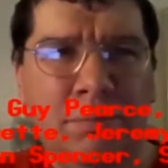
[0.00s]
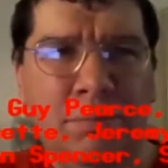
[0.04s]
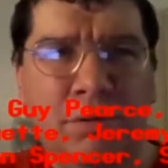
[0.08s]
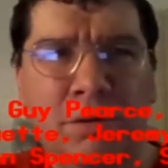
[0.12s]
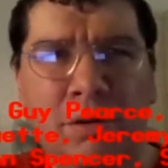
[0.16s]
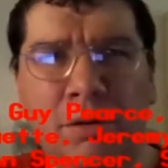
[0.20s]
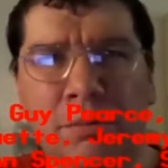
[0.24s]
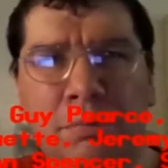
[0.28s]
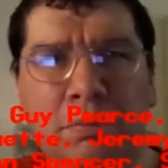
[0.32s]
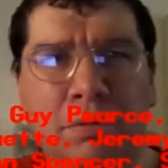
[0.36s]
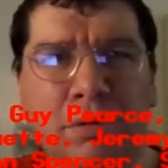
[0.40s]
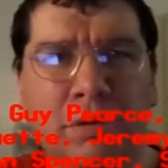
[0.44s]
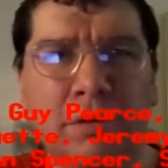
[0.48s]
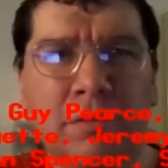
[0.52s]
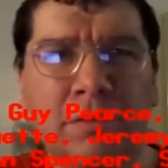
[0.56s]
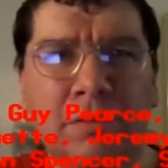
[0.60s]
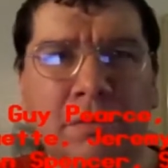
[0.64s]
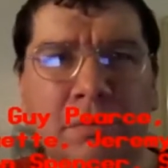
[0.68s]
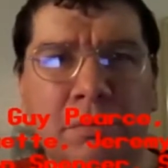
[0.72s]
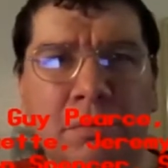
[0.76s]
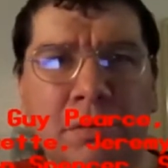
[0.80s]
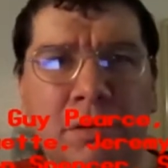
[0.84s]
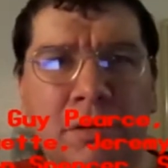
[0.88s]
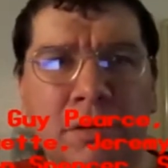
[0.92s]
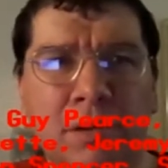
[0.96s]
Paul
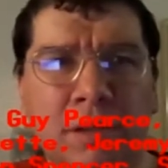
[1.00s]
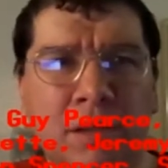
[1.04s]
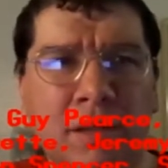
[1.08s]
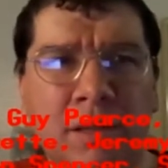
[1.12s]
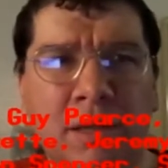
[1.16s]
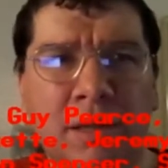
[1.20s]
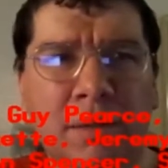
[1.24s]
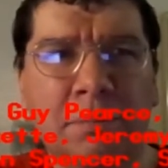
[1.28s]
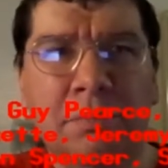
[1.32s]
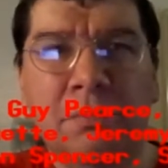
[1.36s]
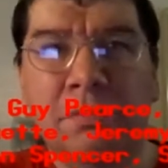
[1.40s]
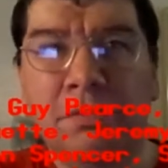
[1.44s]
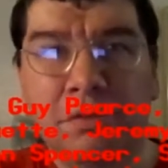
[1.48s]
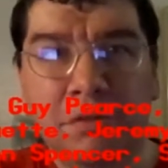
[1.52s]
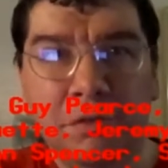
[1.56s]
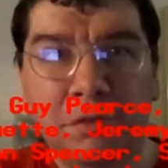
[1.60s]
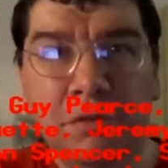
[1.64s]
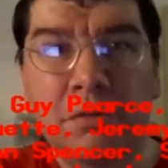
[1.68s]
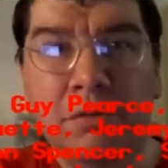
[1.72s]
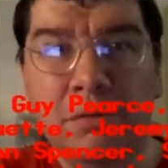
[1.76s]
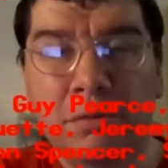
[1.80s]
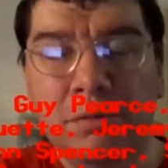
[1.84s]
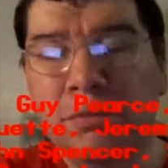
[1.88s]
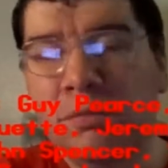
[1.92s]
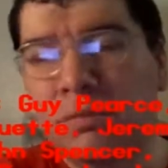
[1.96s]
Blart Mall Cop
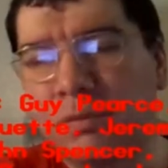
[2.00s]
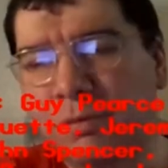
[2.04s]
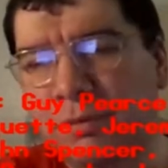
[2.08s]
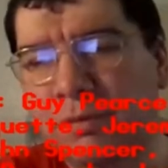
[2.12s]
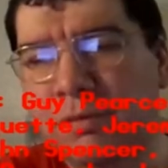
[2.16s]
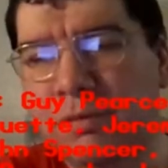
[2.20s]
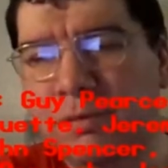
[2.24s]
2.